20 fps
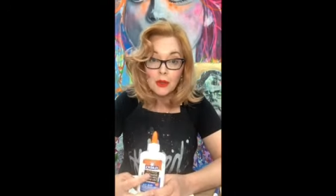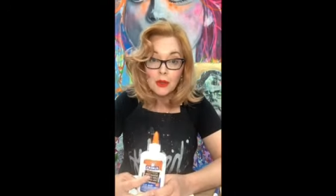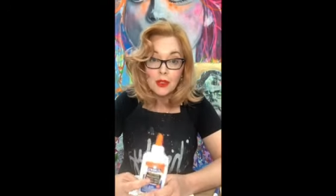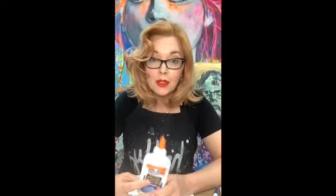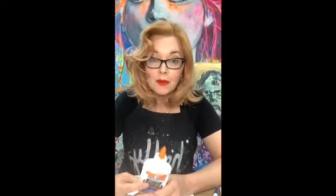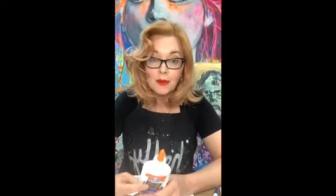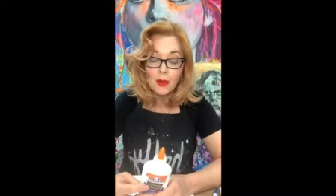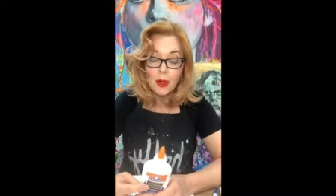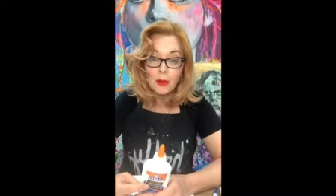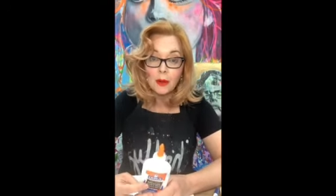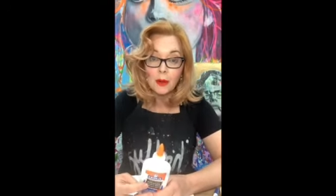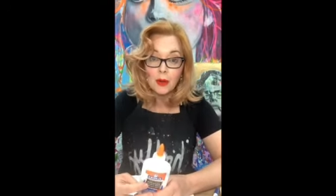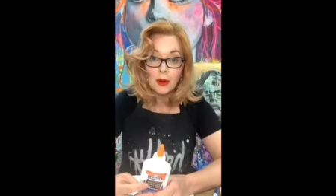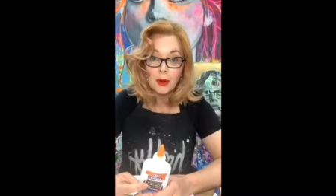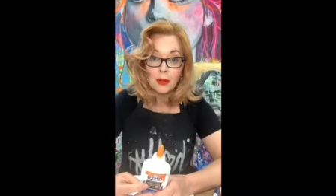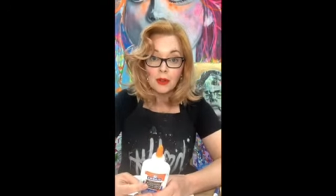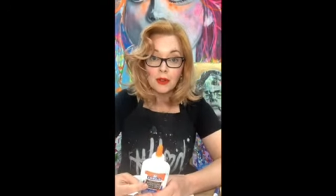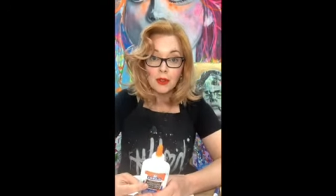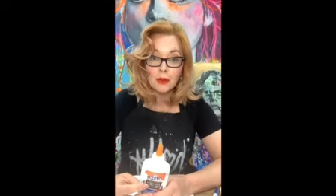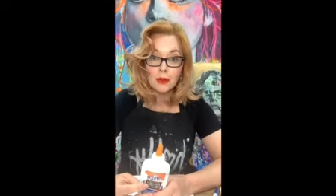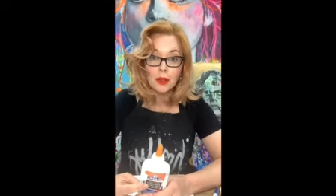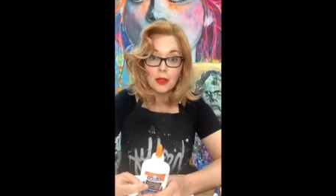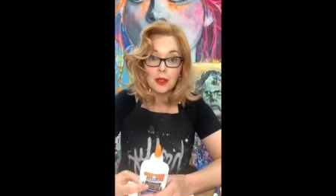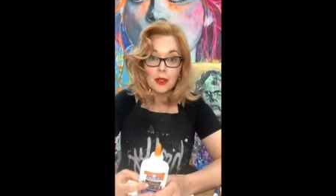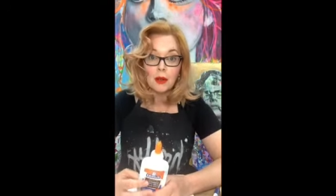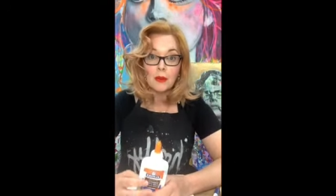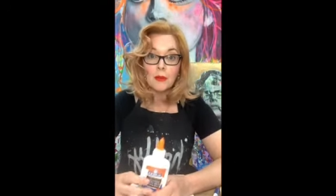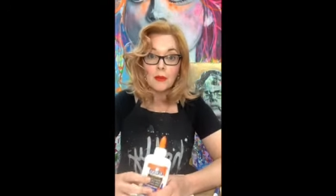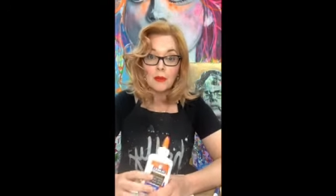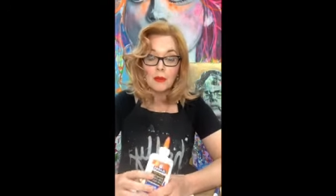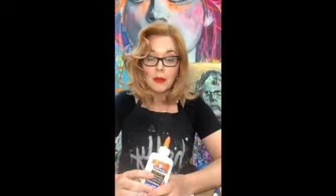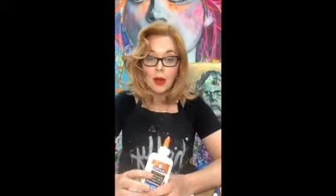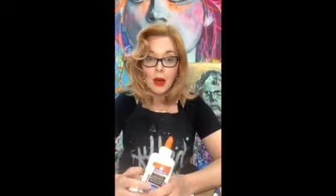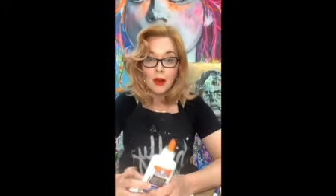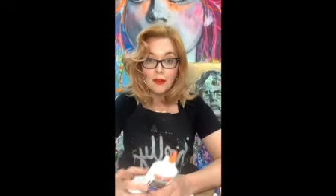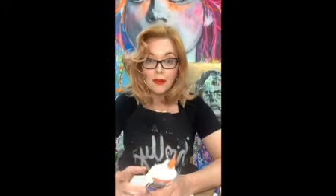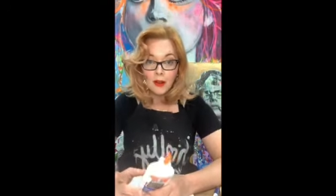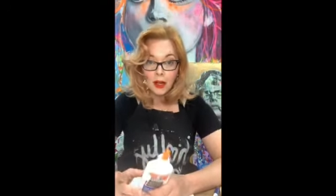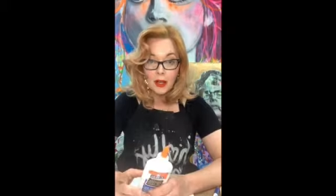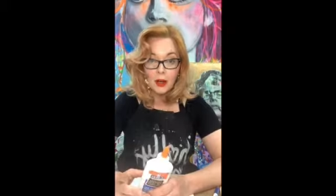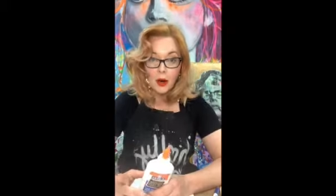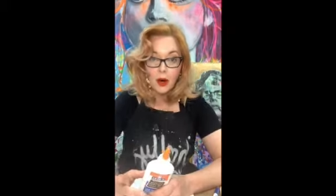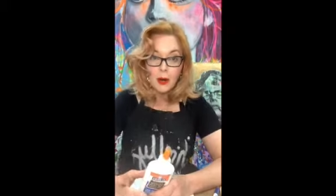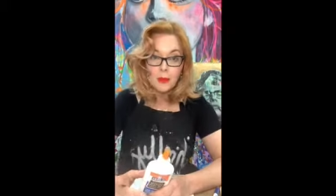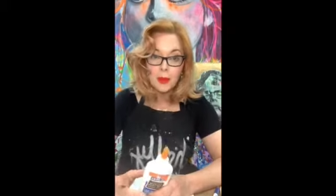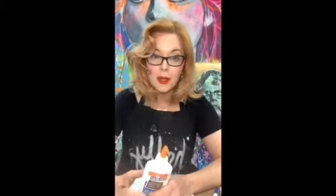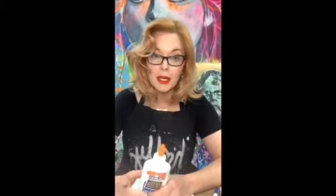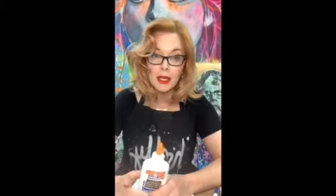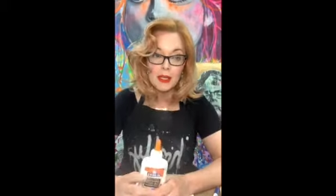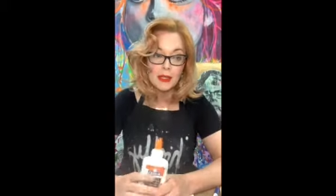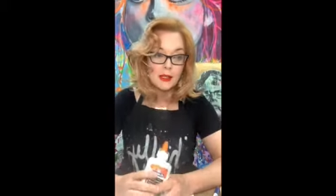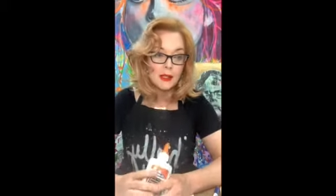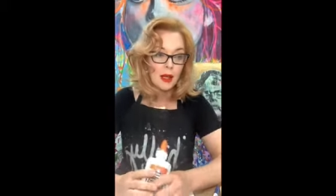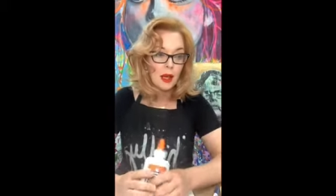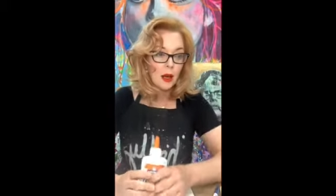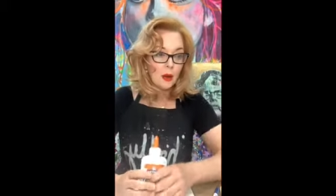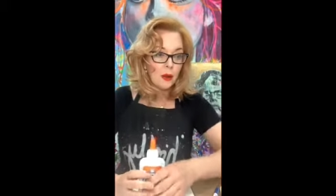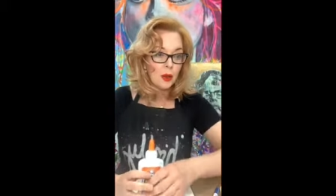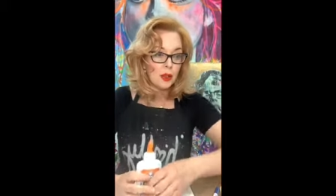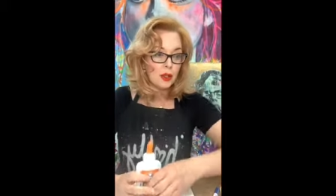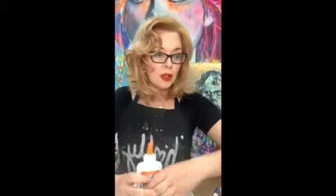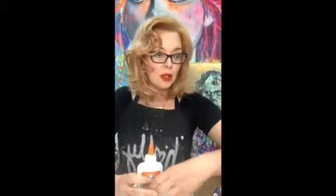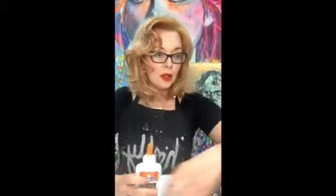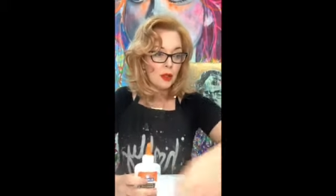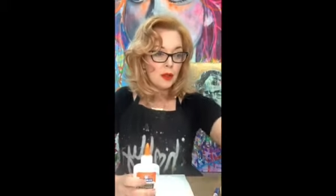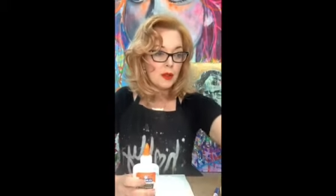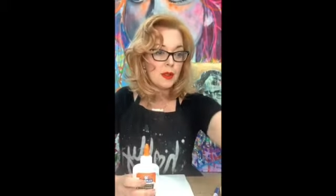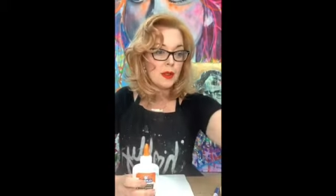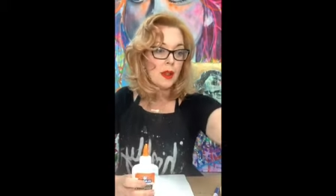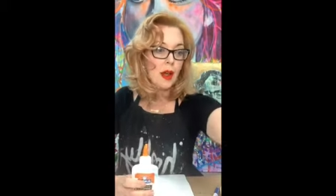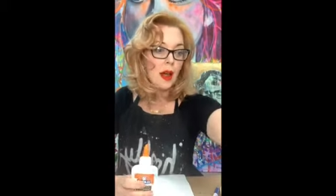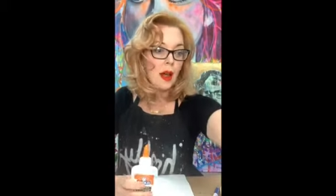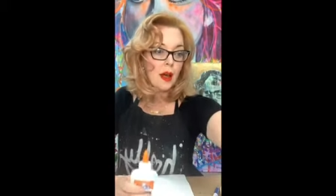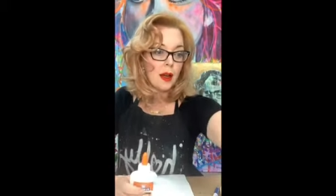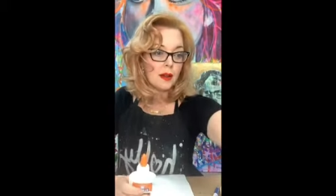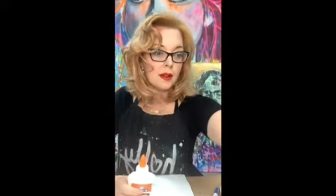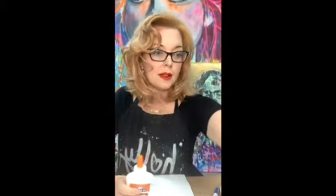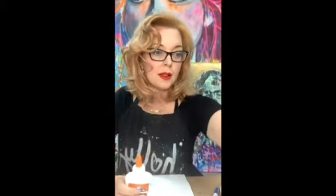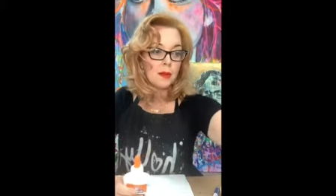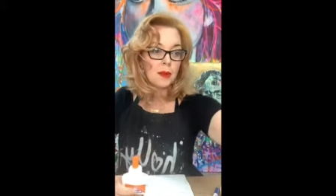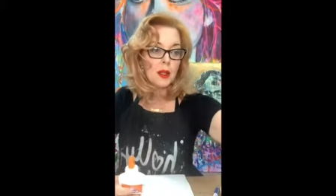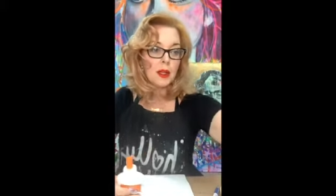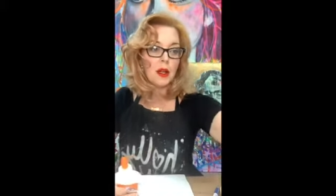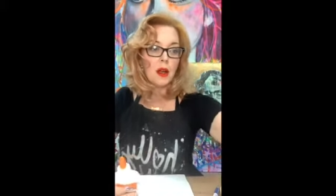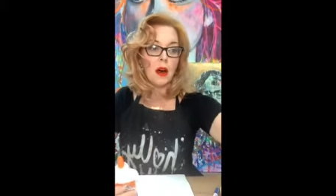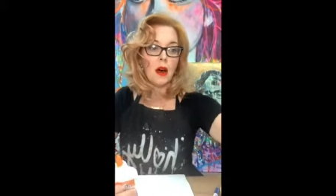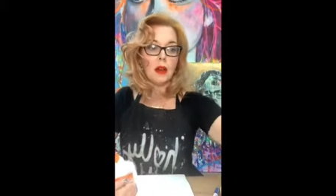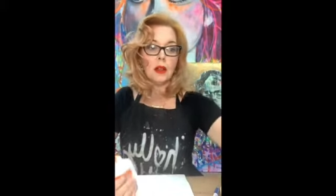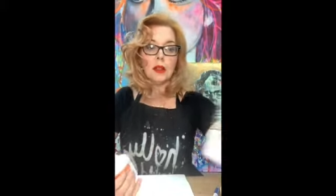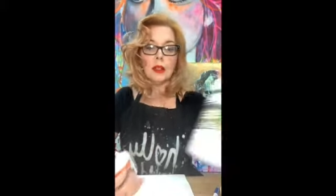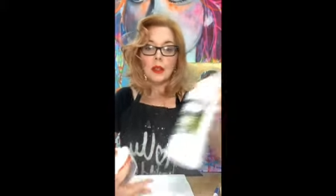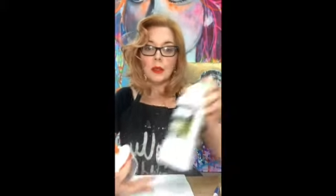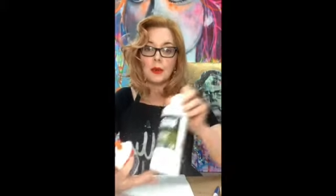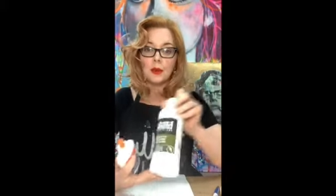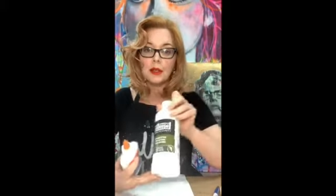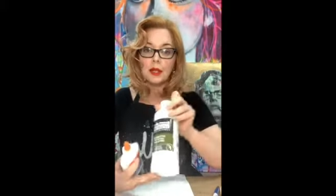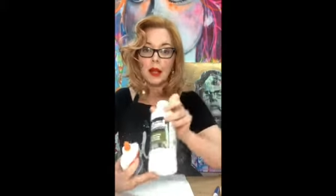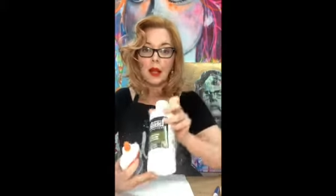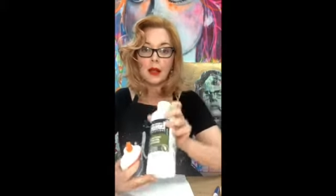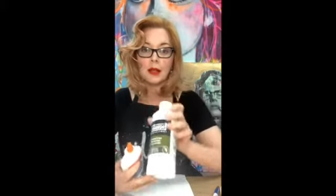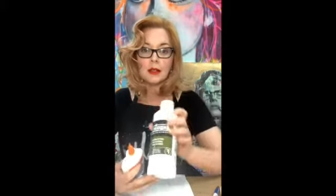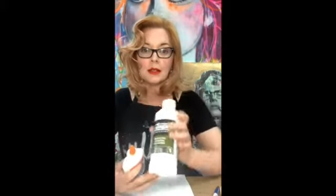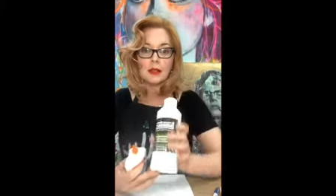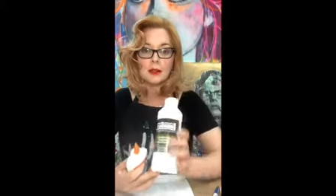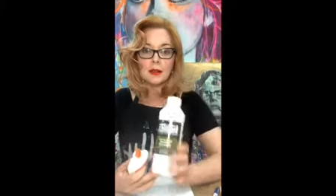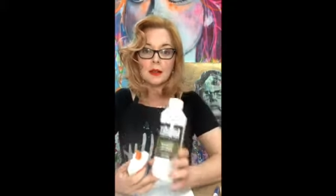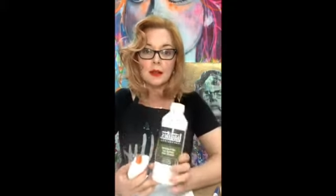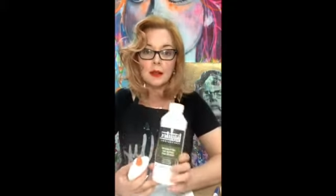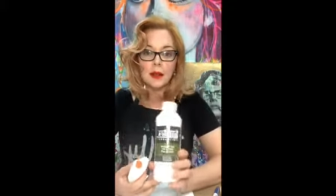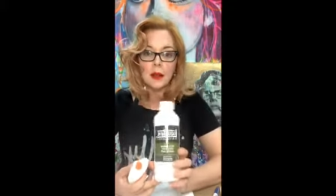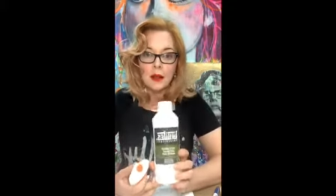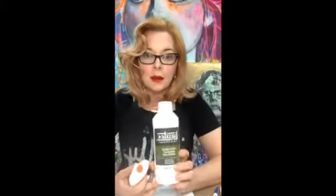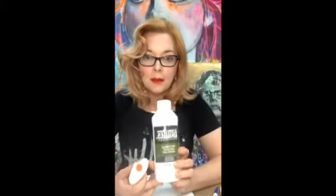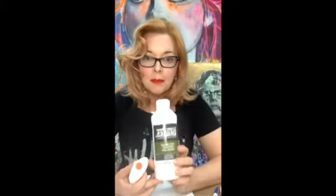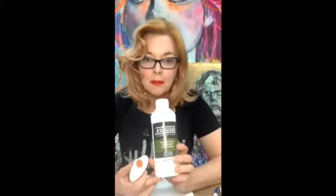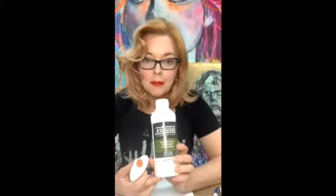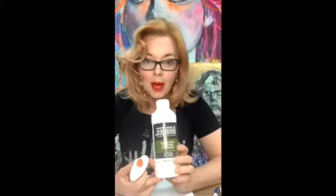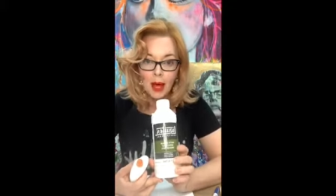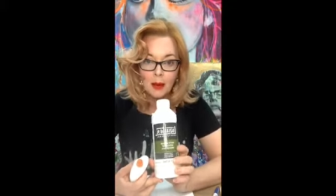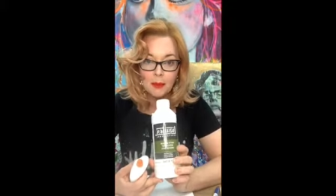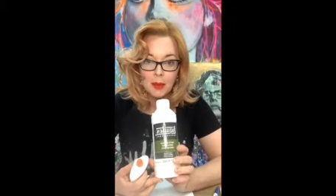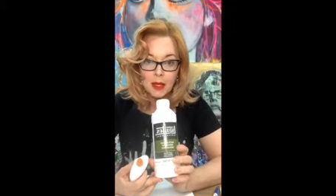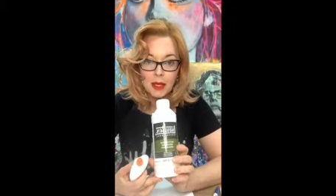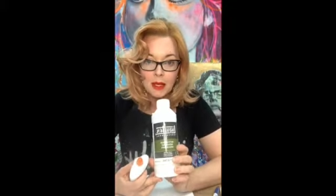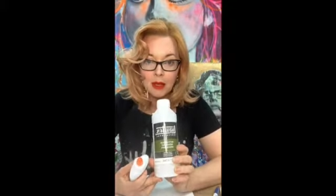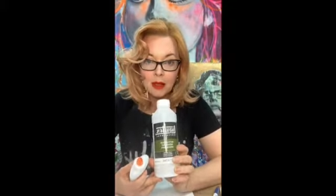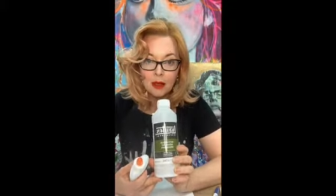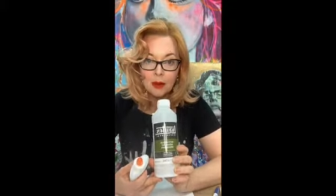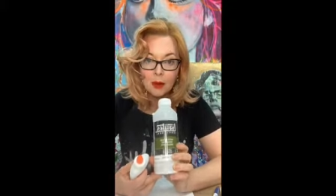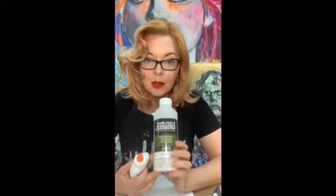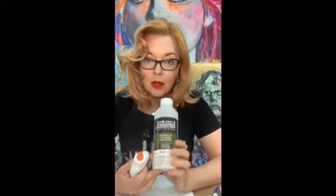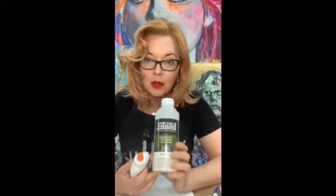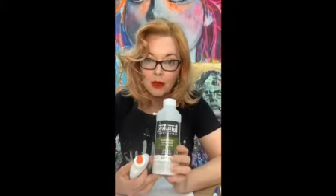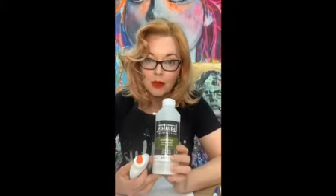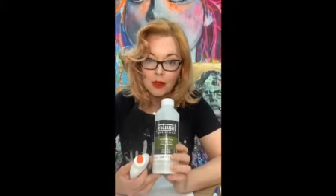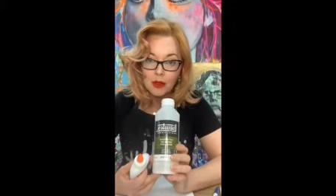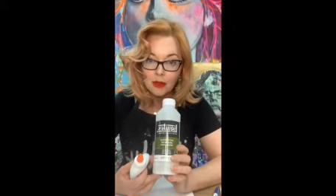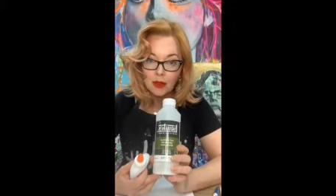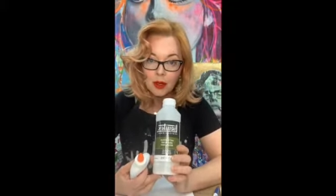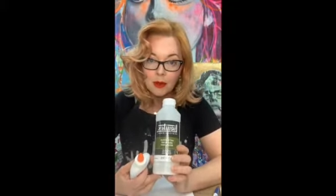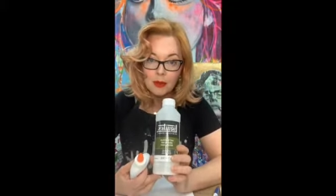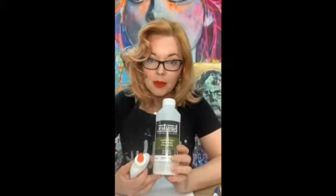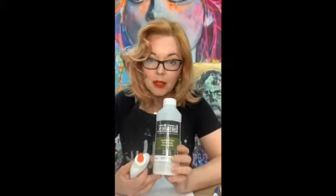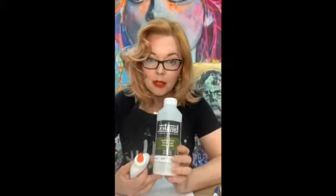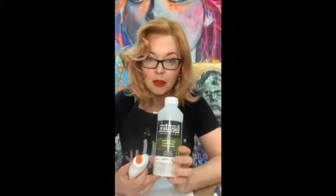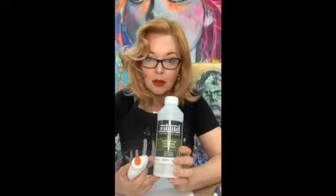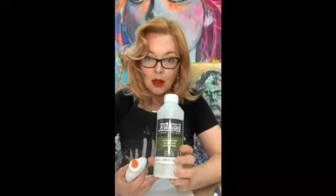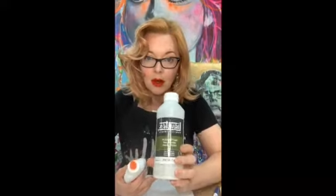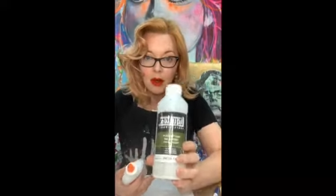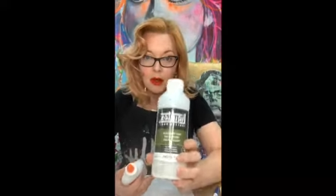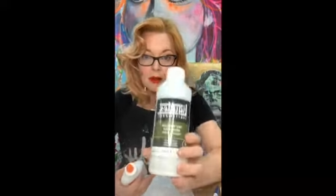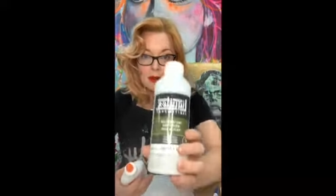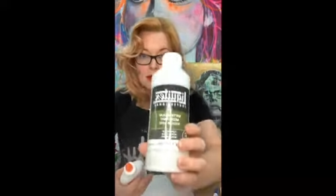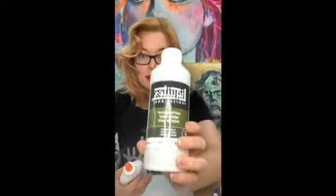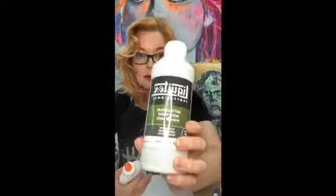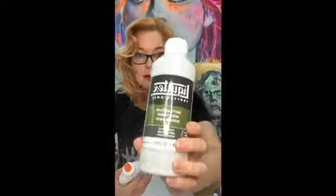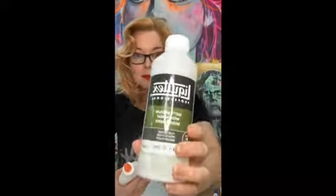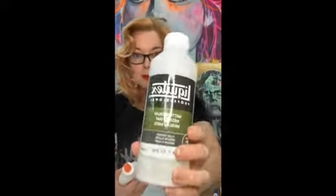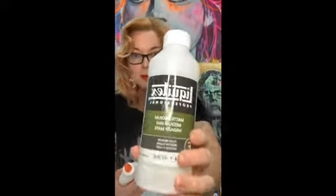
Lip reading: If I were doing a fine art piece, I would use something called Liquitex Matte Medium. It also comes in gloss.